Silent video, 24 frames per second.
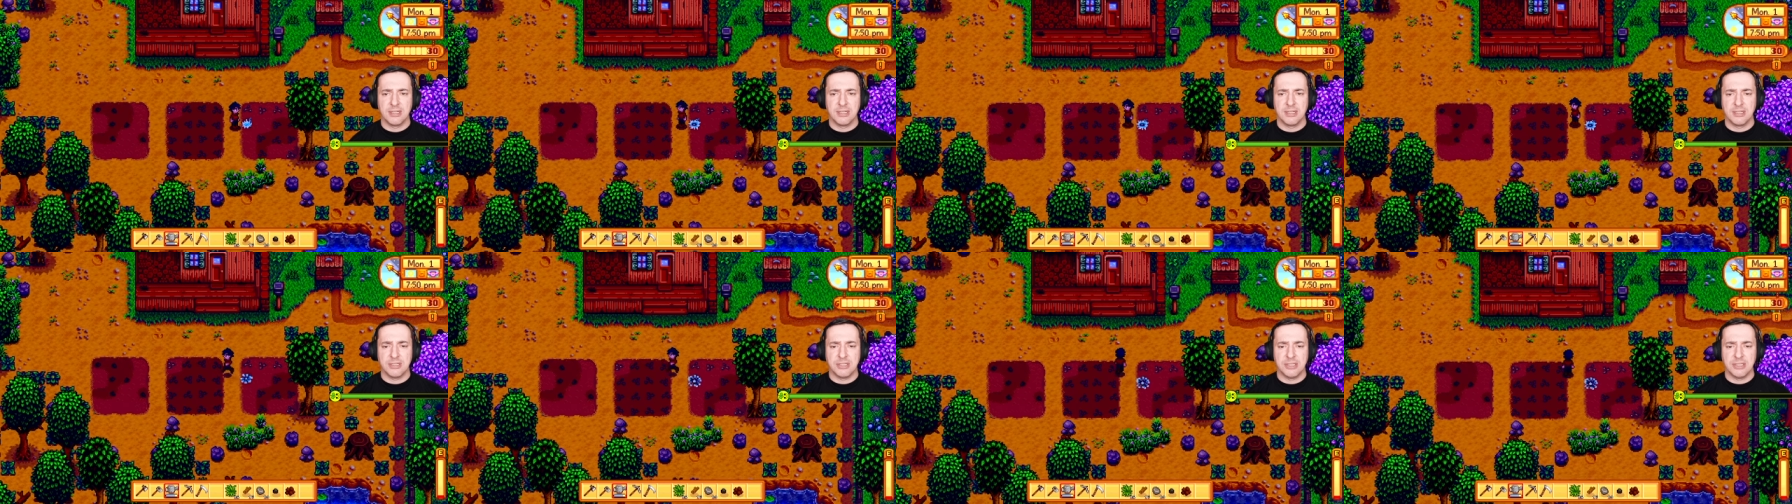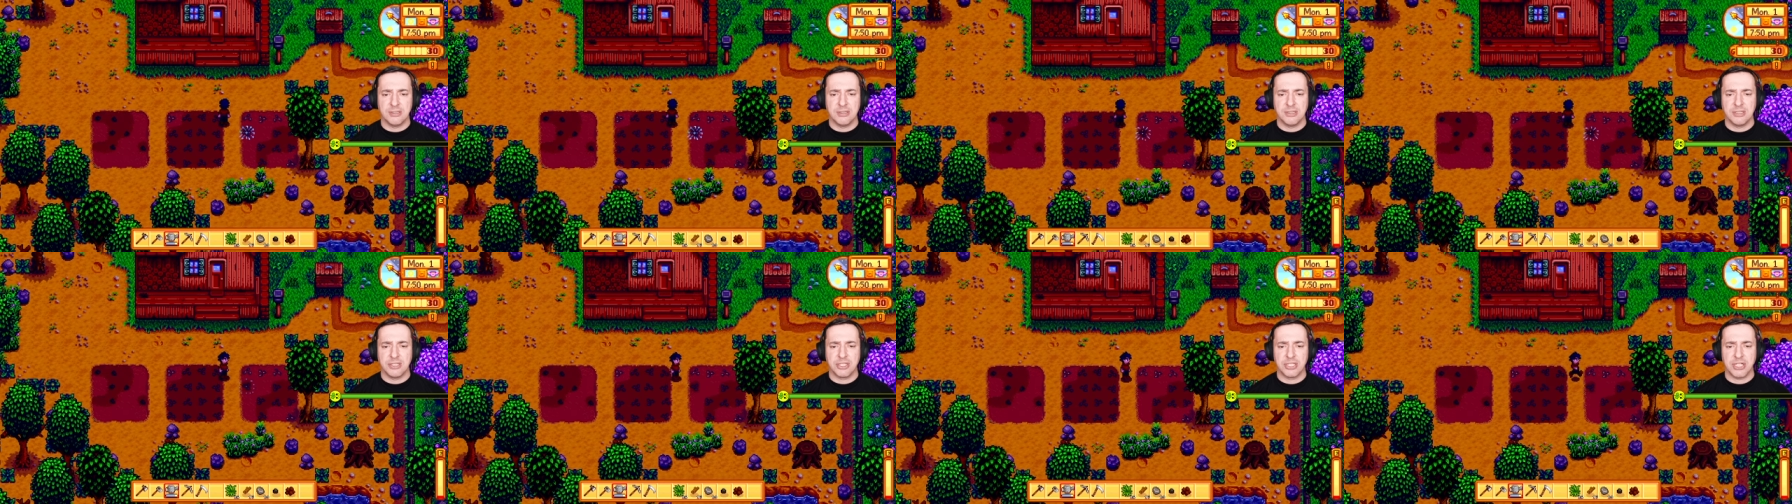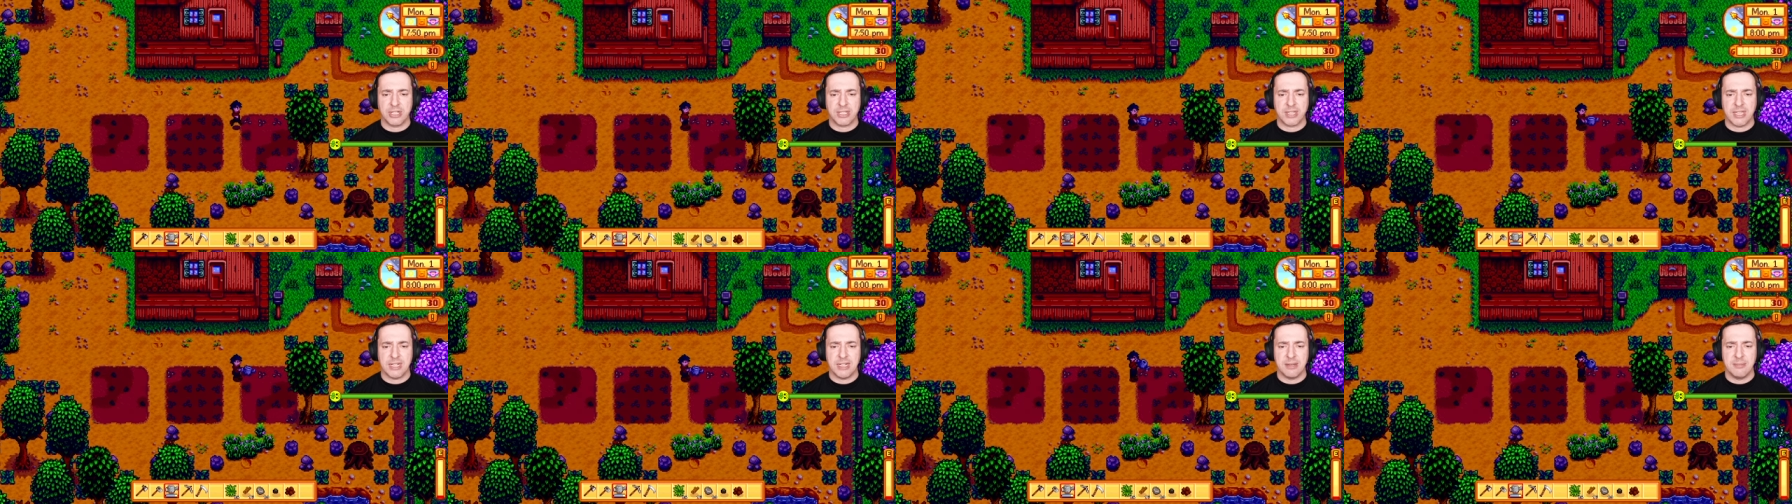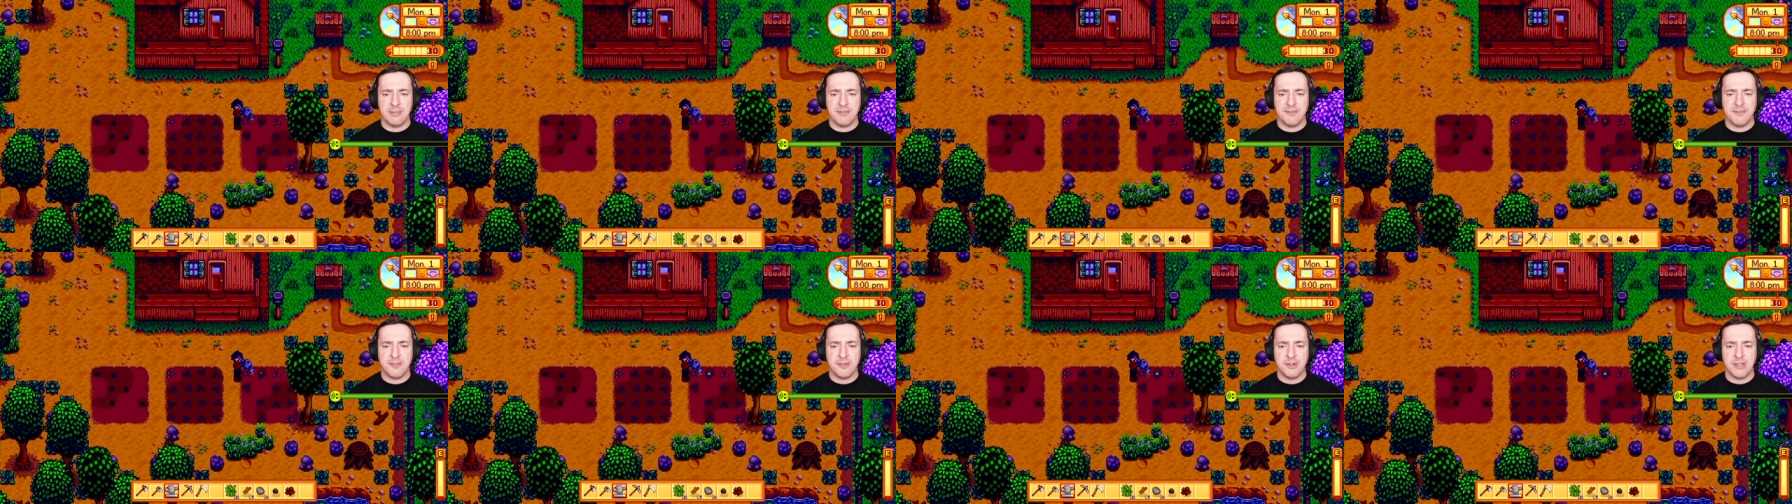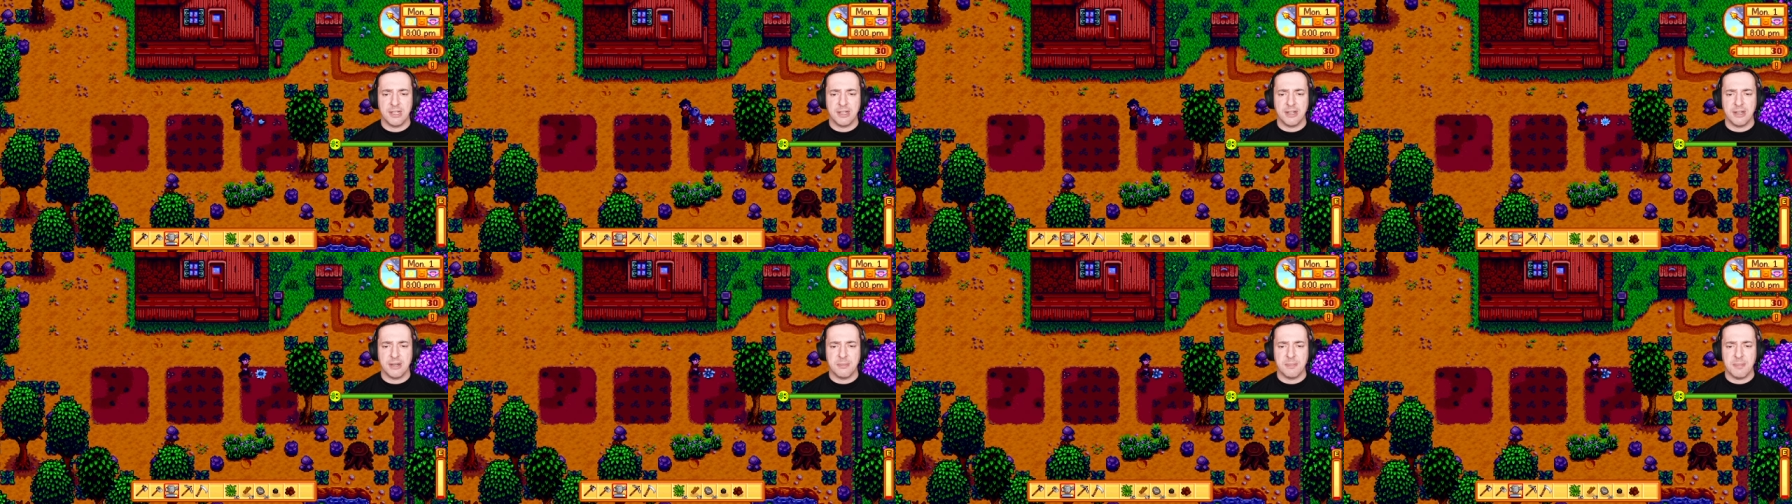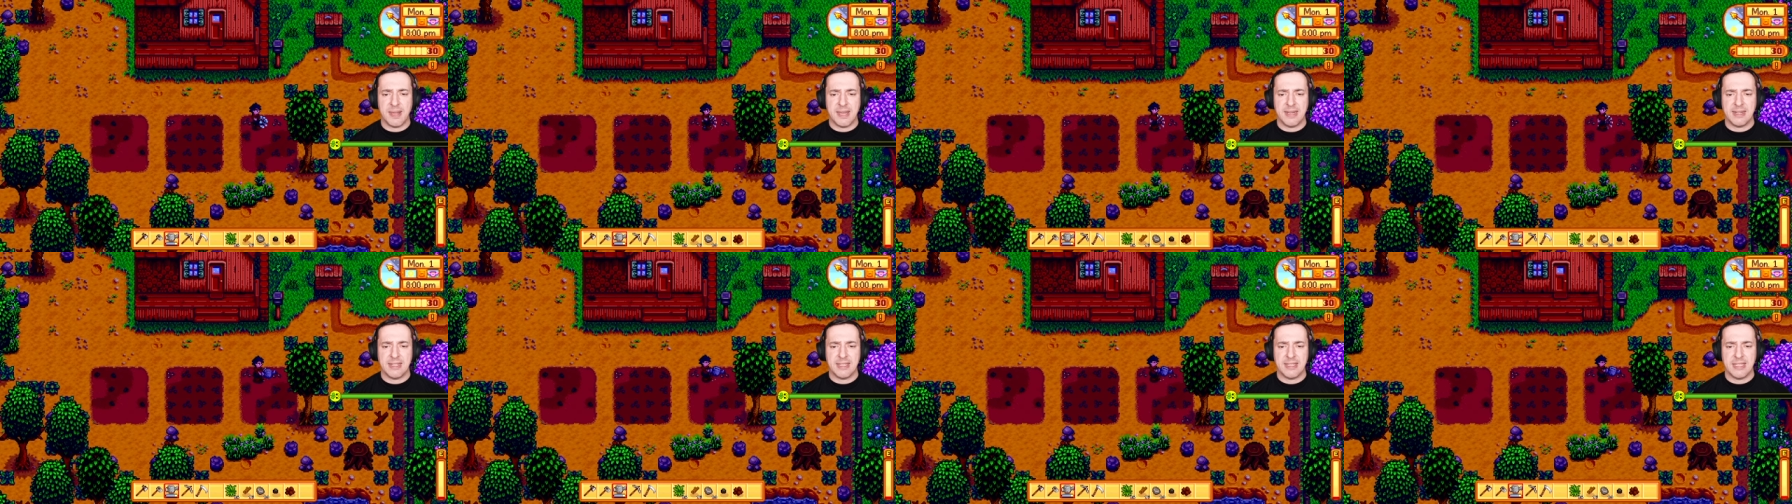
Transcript: because you can chuck that in before you go to bed